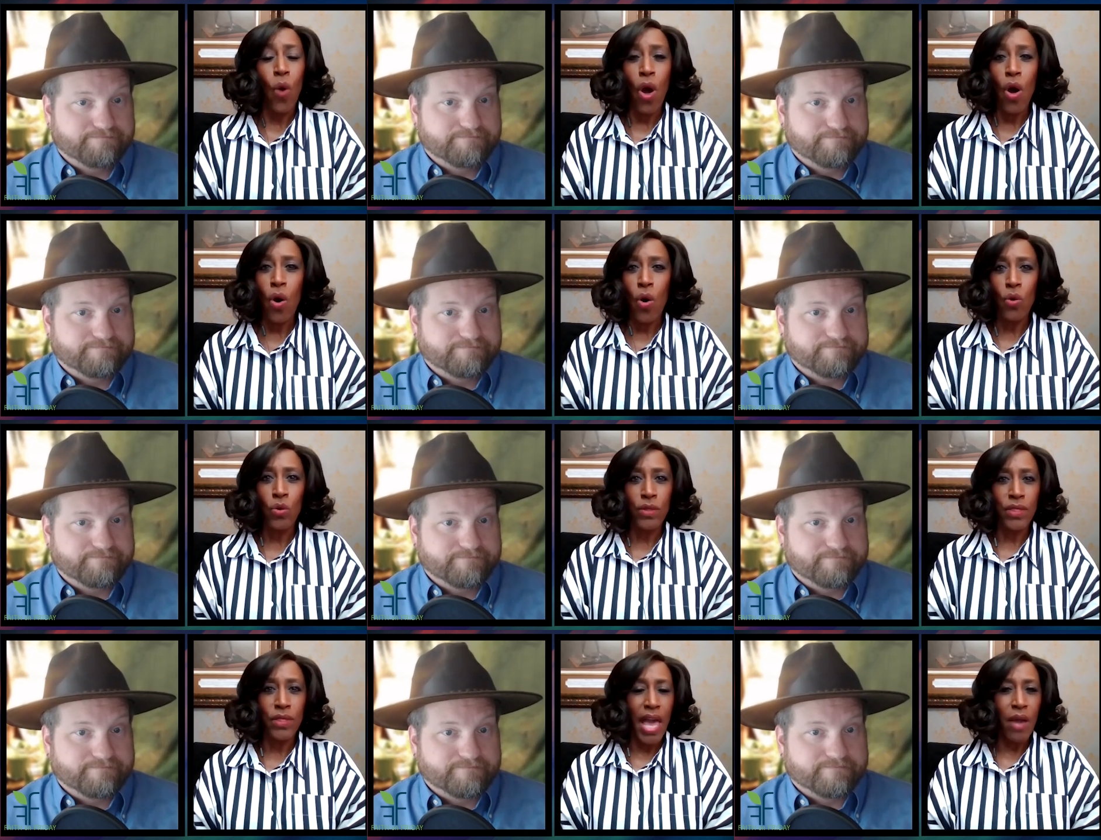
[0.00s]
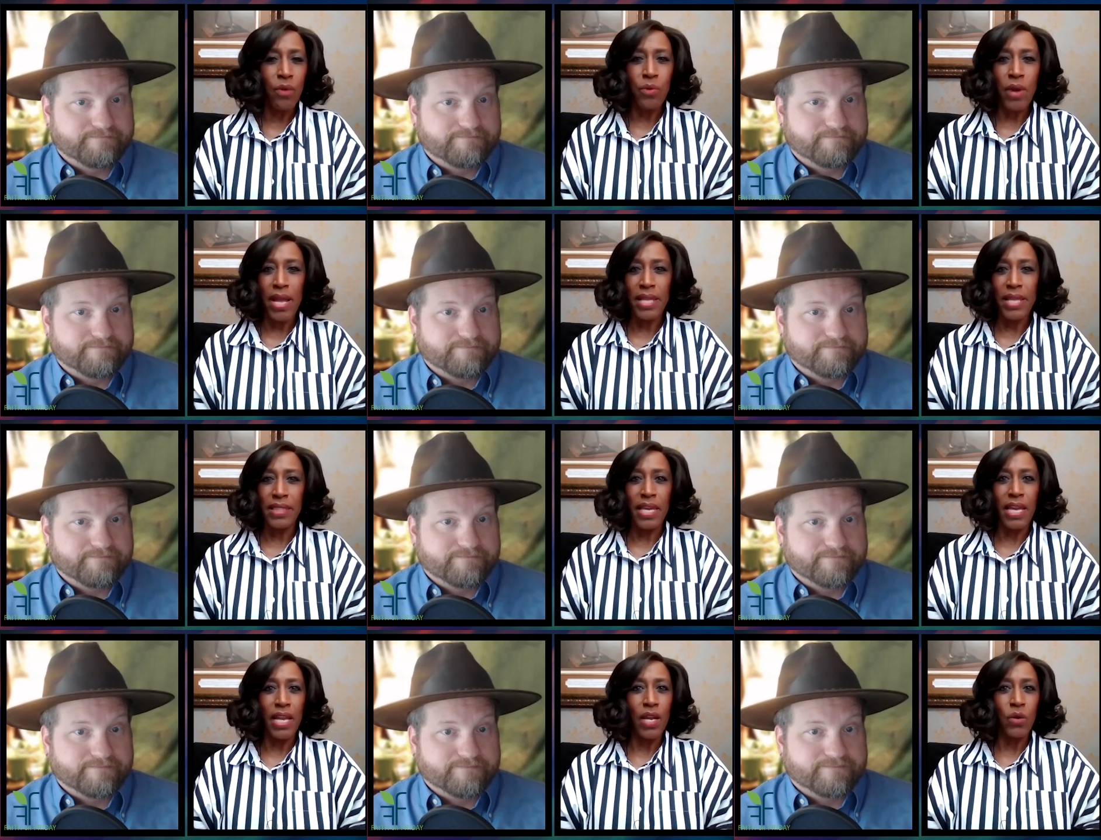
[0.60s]
Speaker 1: whoa, that
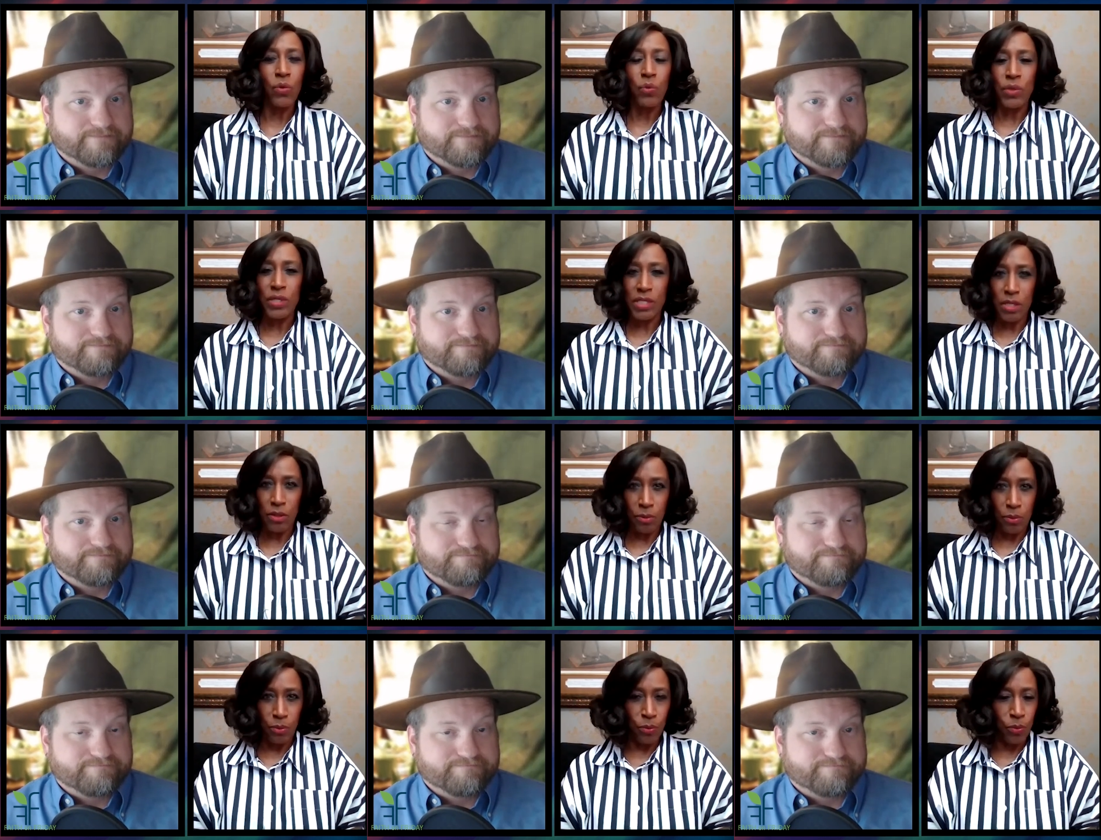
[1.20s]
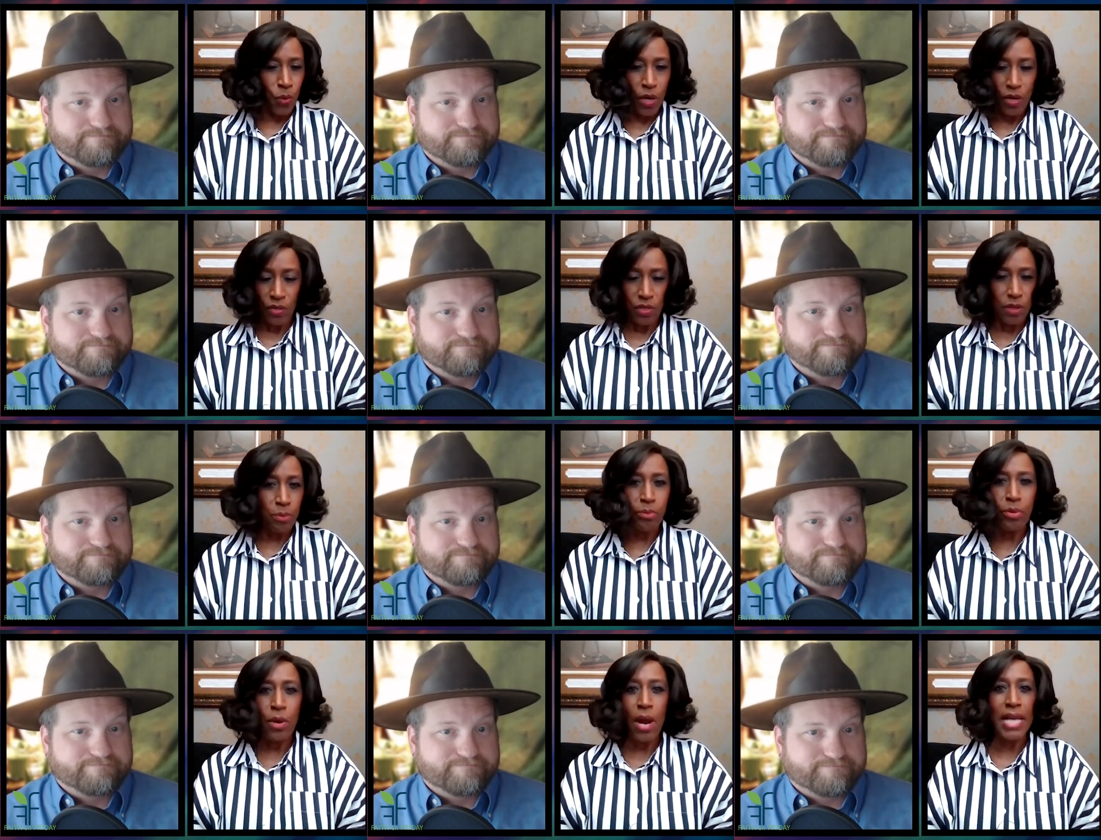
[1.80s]
right there was the
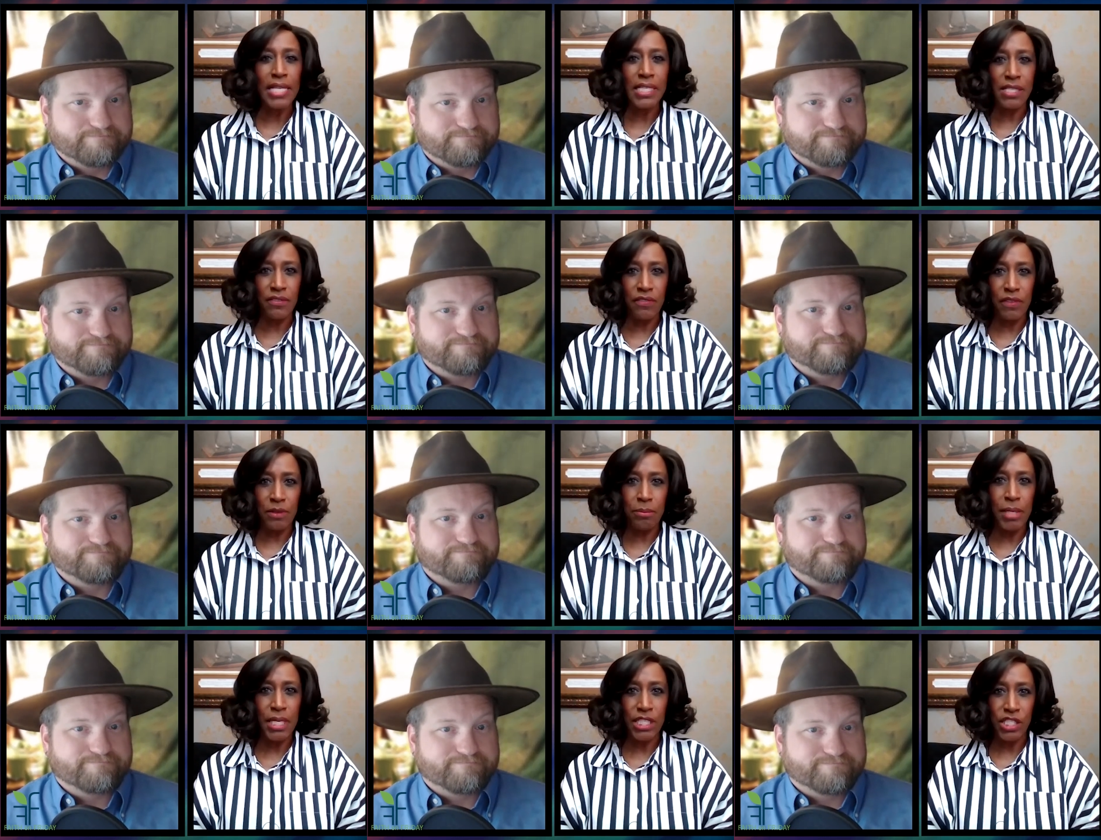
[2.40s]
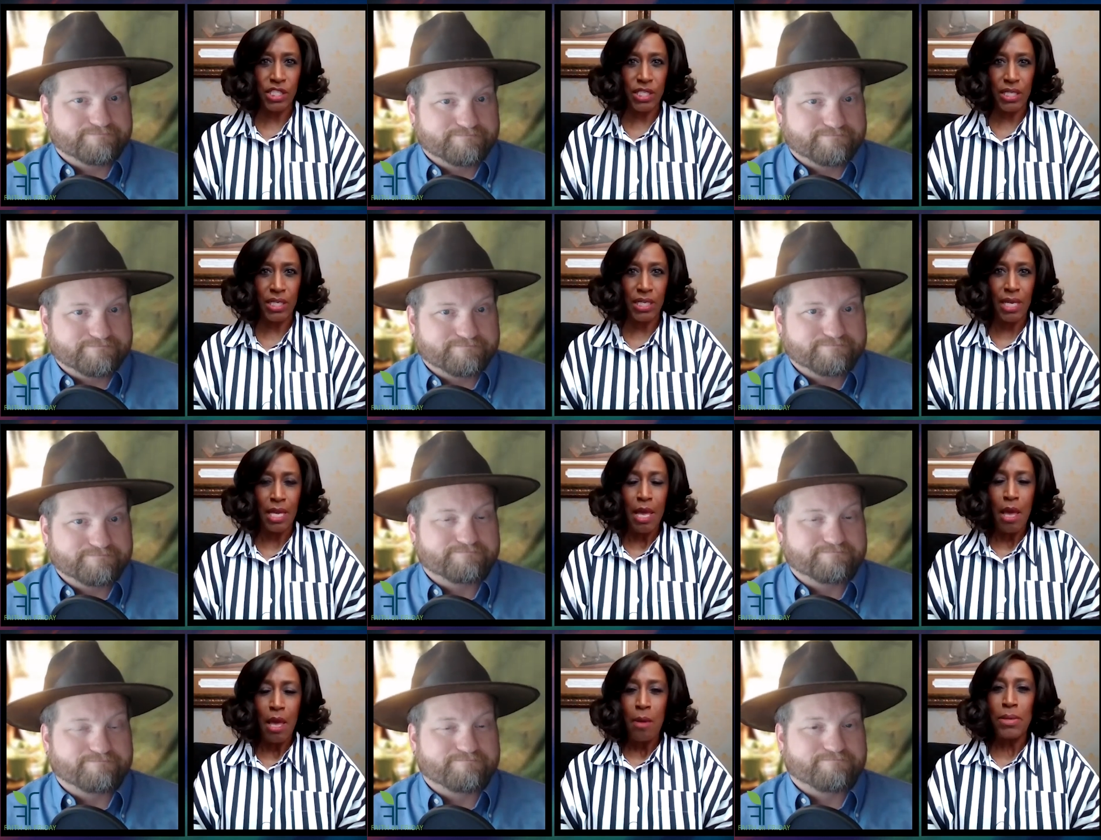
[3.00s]
worth the price of
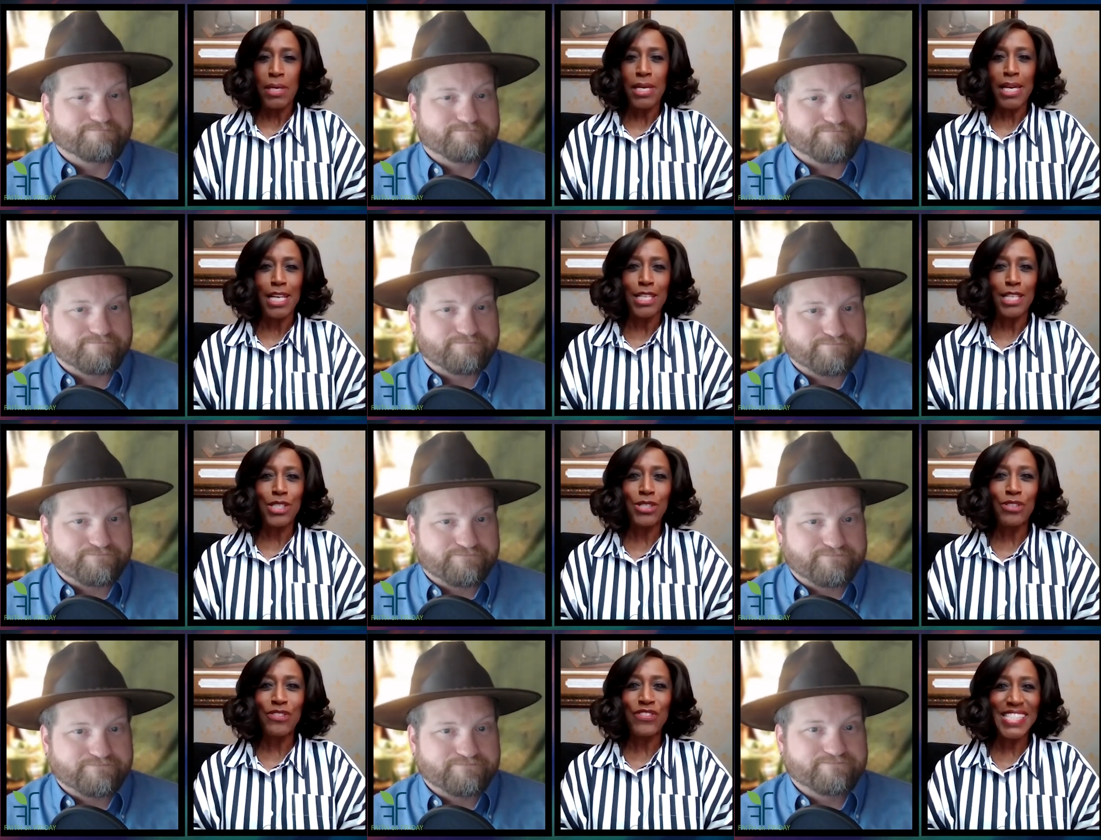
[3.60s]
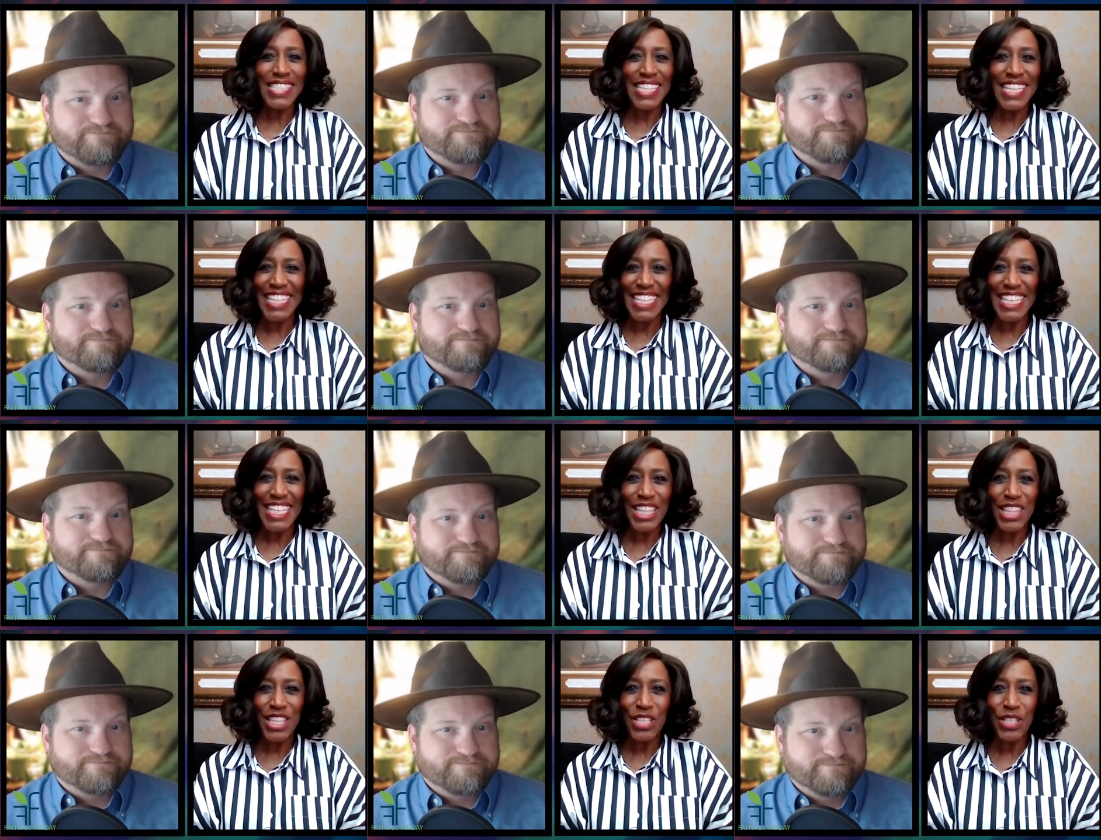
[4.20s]
admission because you've
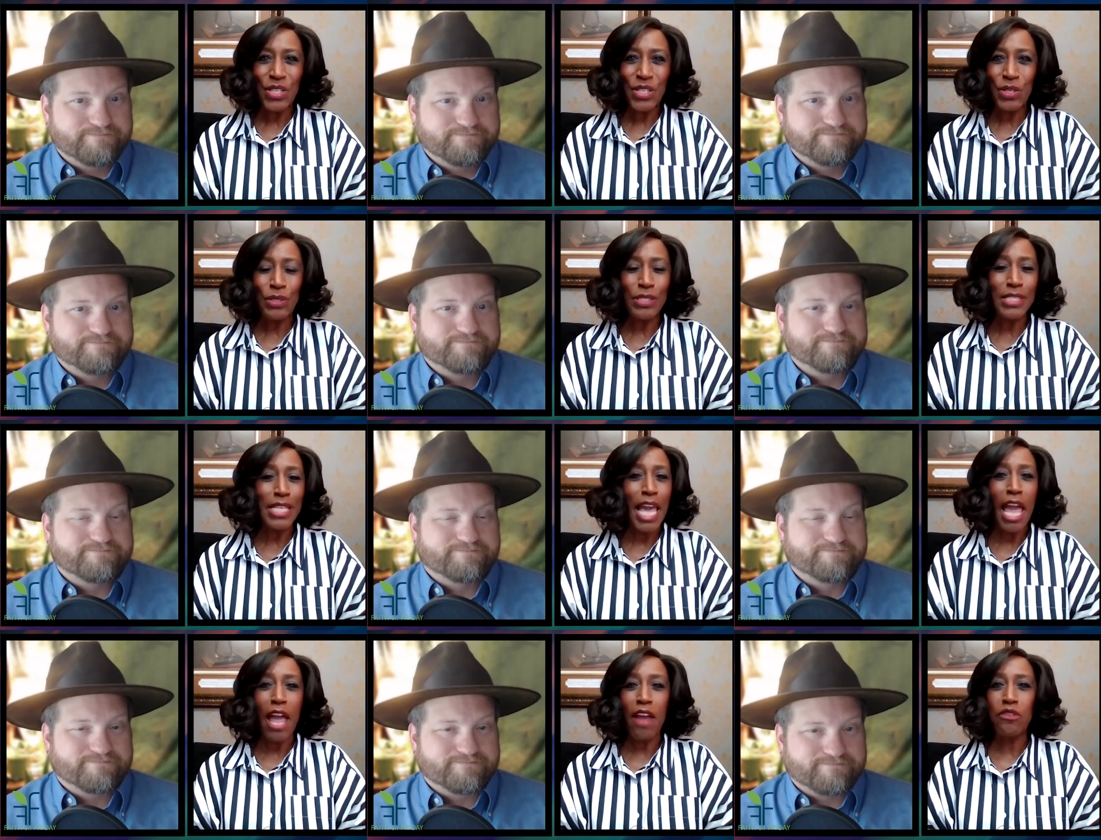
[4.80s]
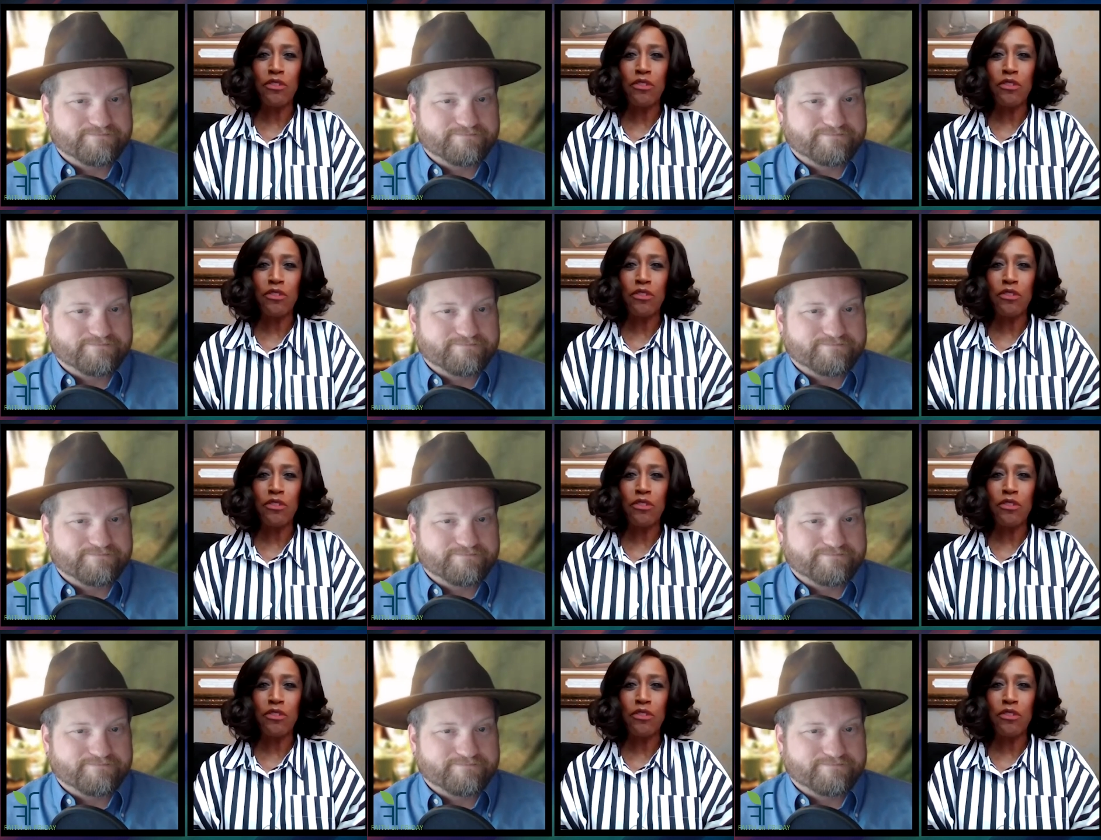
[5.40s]
seen it in the news.